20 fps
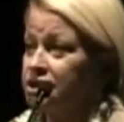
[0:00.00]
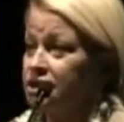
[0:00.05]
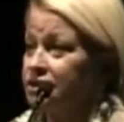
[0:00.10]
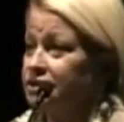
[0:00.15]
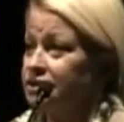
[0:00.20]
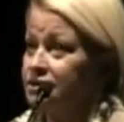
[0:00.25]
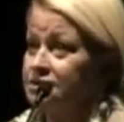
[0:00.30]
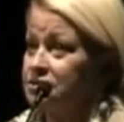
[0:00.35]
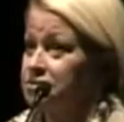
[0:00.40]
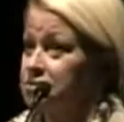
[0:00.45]

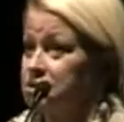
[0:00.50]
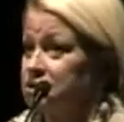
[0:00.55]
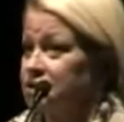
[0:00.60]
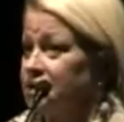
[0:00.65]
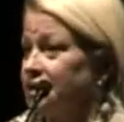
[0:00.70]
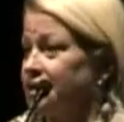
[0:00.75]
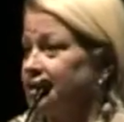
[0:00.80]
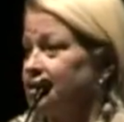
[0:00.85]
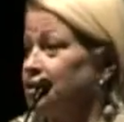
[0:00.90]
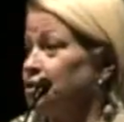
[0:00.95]
and this was
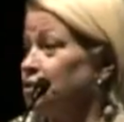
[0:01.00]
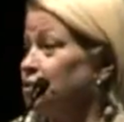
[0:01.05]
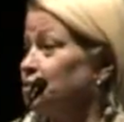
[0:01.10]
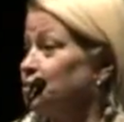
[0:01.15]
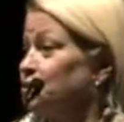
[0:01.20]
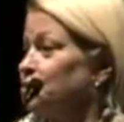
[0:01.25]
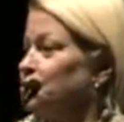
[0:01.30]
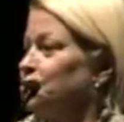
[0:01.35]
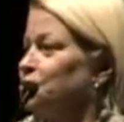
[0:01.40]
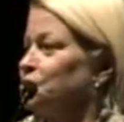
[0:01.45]
like a
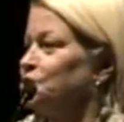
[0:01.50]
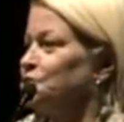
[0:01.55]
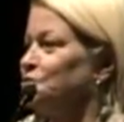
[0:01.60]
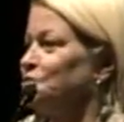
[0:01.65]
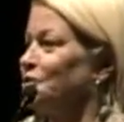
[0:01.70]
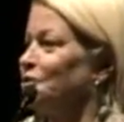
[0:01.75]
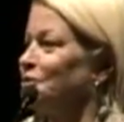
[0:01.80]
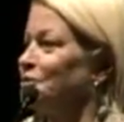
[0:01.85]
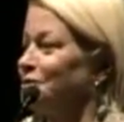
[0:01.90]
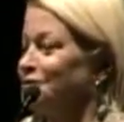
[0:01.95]
huge
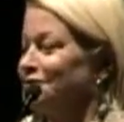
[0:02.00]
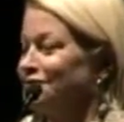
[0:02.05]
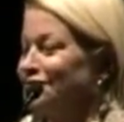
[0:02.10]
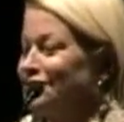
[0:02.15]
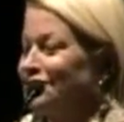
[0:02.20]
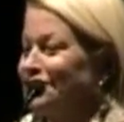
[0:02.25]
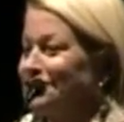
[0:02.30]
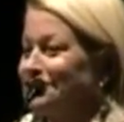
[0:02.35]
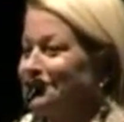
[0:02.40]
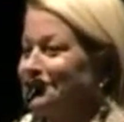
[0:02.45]
moment
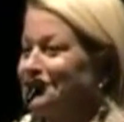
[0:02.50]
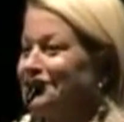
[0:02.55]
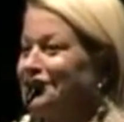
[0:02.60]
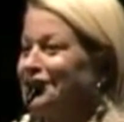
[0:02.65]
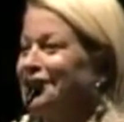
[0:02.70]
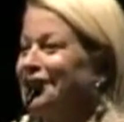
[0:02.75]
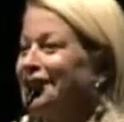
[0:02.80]
for us.